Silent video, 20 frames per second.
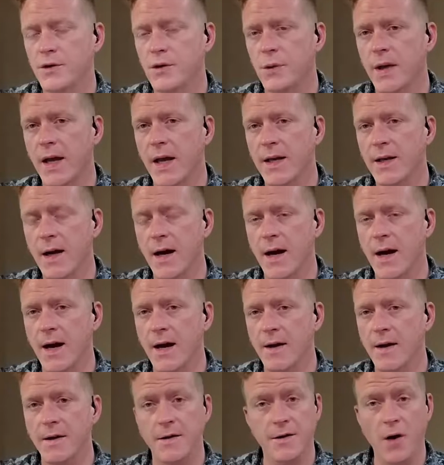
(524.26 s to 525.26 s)
So again,
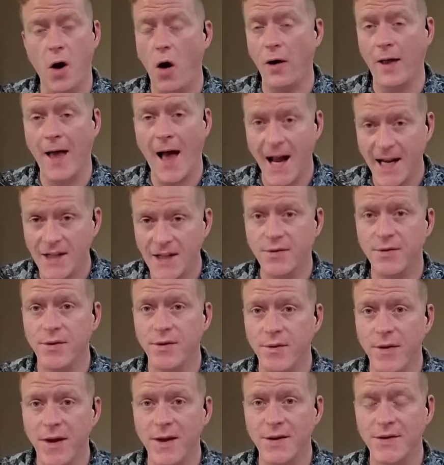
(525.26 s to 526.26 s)
all kinds of
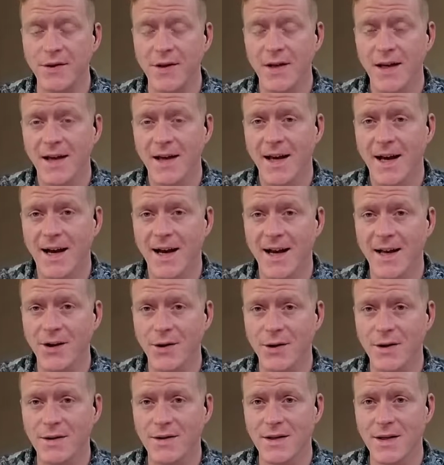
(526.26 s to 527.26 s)
events.
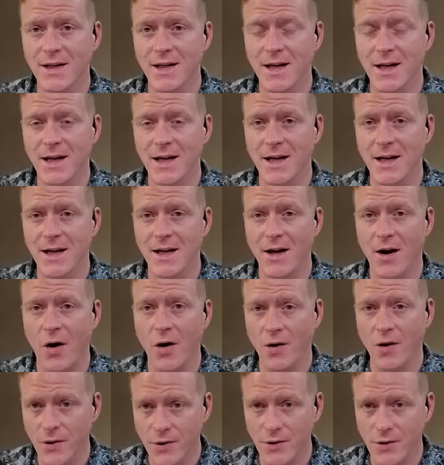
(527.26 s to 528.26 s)
You can see
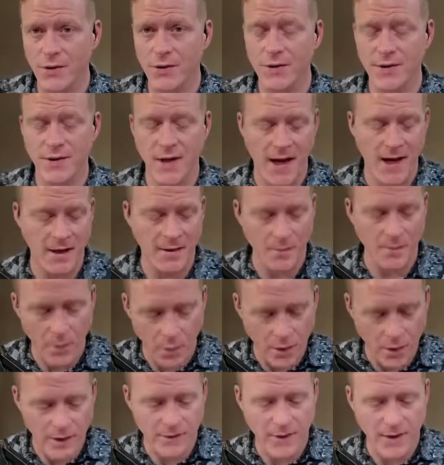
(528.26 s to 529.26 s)
articles and
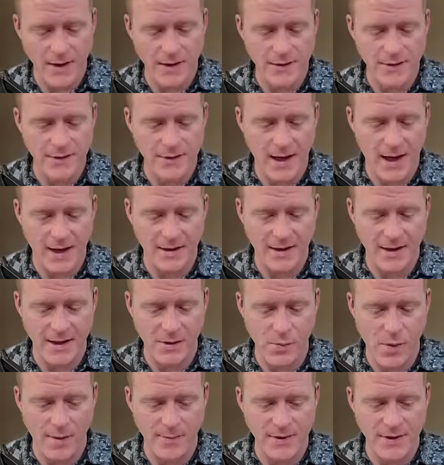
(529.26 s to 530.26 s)
more events at
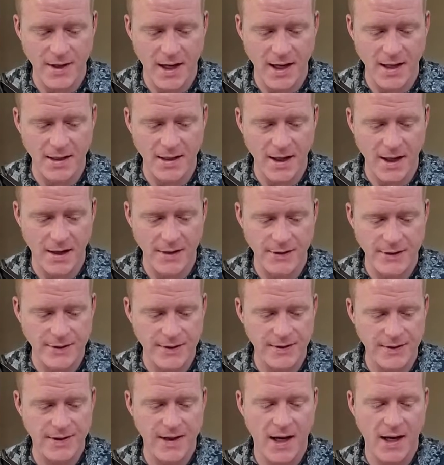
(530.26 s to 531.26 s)
the website,
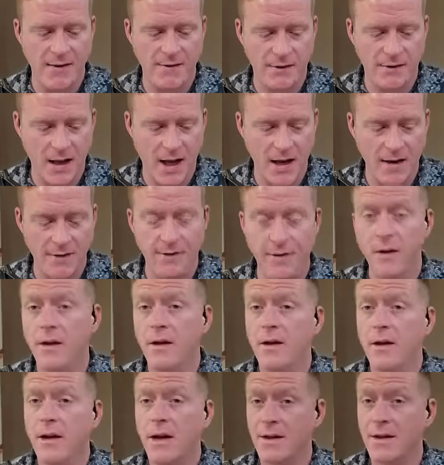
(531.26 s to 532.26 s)
GunsSaveLife.
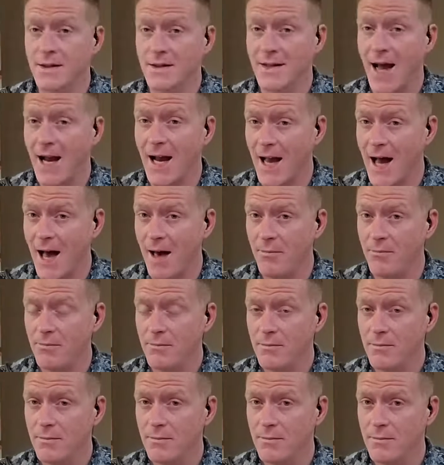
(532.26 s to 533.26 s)
Is it
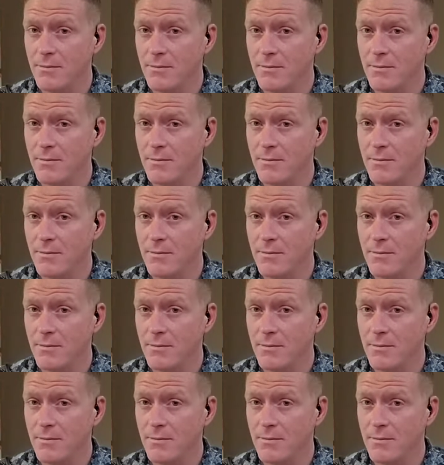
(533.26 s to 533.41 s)
.com?